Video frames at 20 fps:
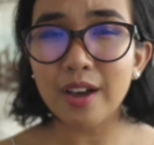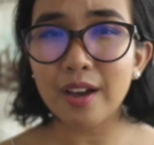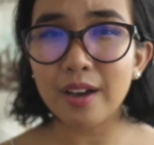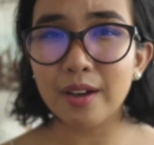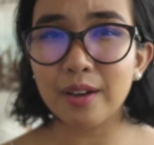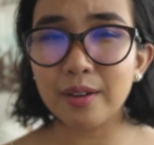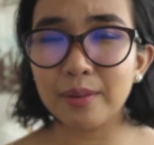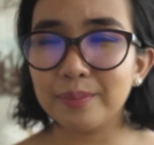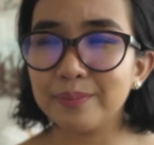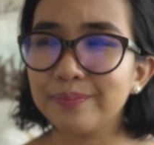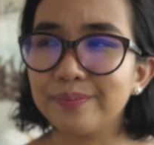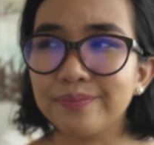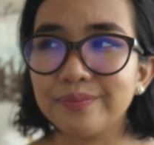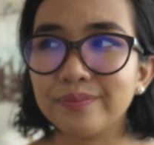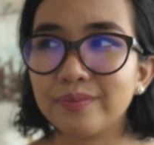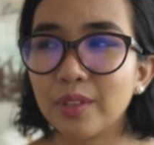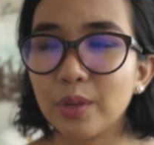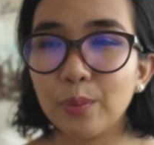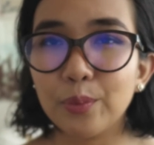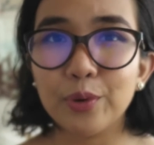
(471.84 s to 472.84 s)

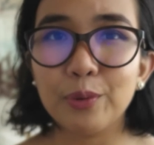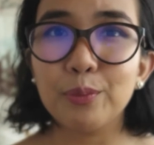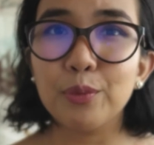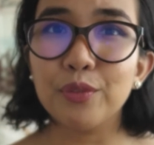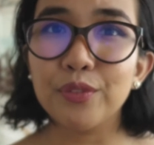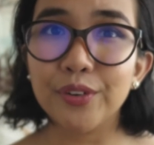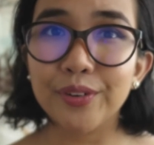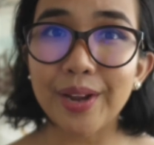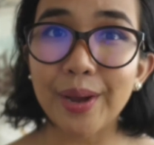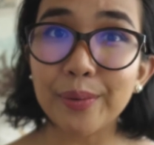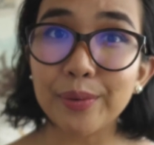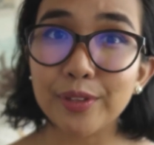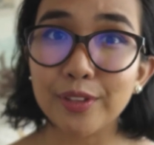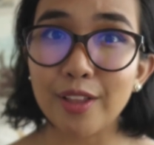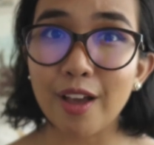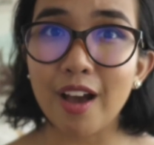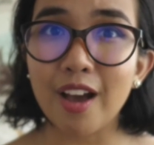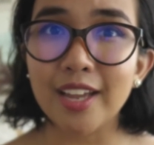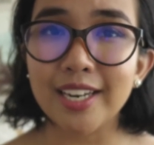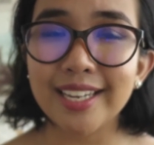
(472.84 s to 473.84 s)
um, would move around a
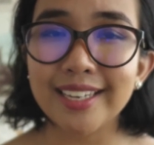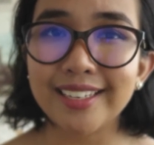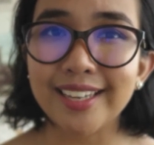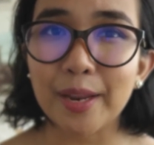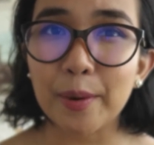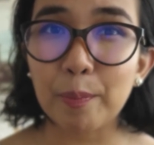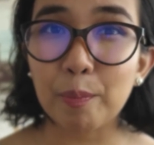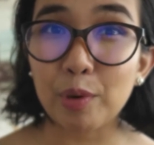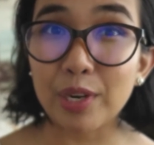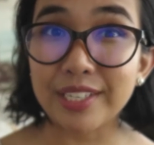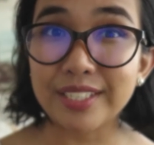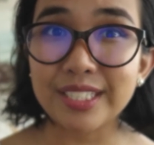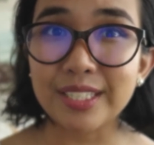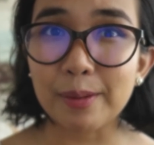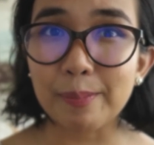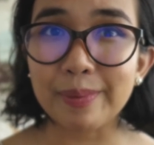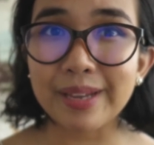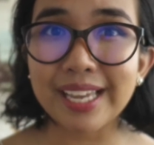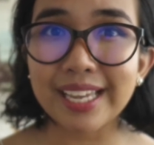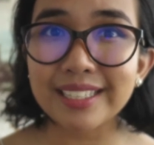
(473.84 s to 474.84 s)
lot and get pressed
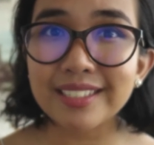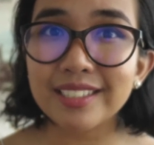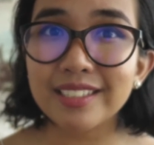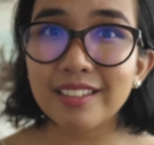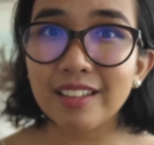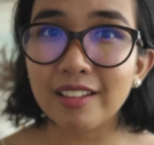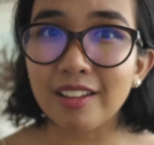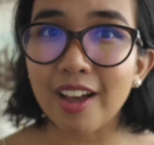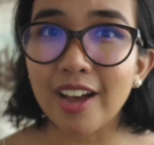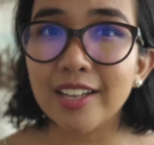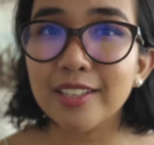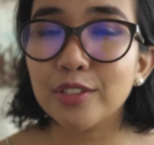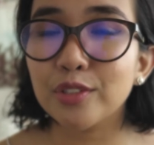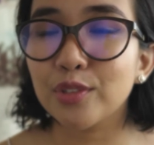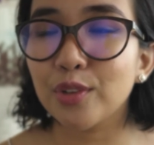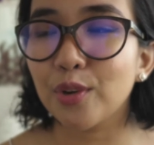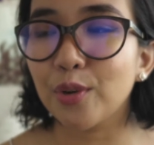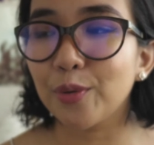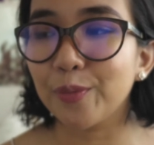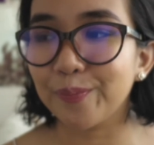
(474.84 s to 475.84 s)
up against a lot.
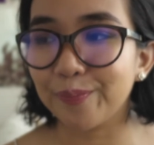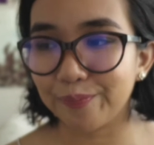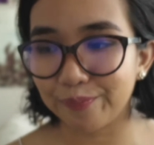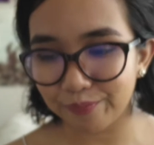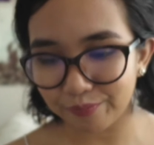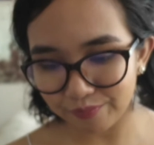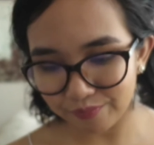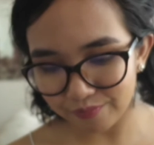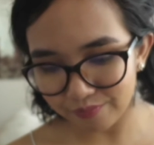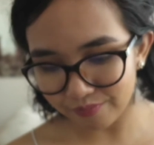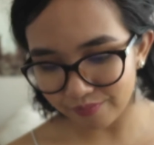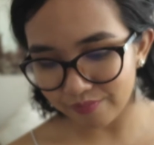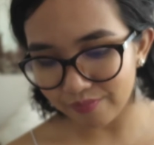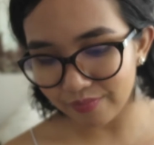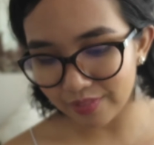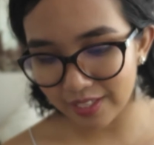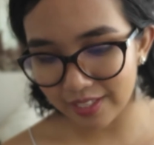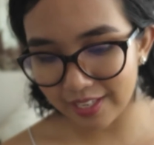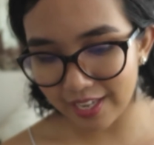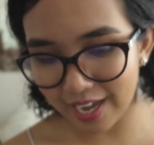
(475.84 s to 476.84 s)
So
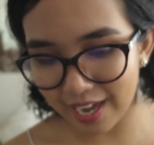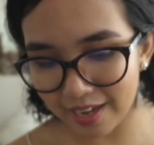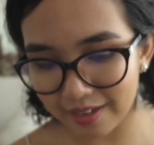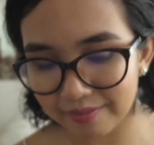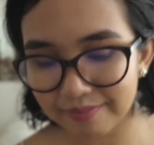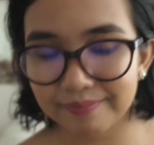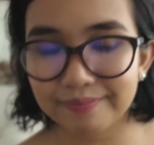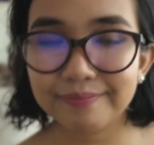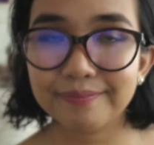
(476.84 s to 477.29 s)
yeah,